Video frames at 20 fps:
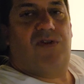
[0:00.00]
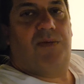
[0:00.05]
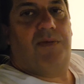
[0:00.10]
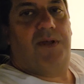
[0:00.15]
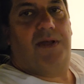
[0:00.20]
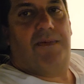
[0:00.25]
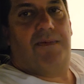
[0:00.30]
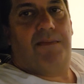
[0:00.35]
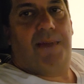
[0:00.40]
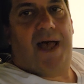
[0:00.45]
to
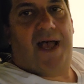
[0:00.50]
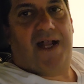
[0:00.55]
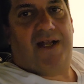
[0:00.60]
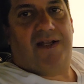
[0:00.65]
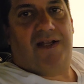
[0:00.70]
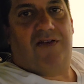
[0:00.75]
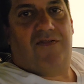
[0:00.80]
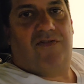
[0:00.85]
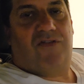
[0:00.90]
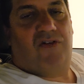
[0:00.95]
be a
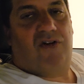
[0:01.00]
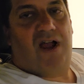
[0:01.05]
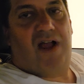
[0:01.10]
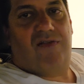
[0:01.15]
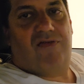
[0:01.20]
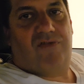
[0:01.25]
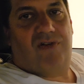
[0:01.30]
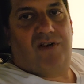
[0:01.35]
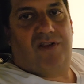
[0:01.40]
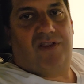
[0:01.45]
magnet for
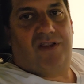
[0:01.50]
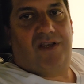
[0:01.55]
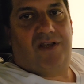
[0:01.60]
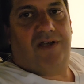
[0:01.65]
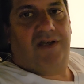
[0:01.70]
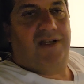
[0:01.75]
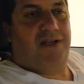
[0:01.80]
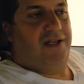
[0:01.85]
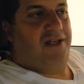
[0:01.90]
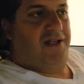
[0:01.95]

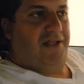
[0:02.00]
everything.